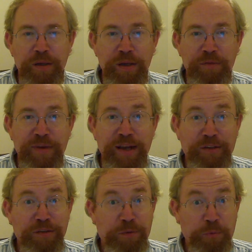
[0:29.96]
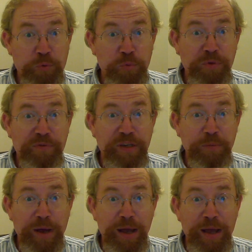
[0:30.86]
in fact it's a group of
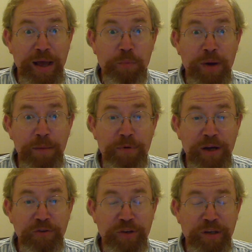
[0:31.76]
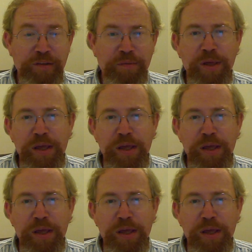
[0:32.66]
DIY projects,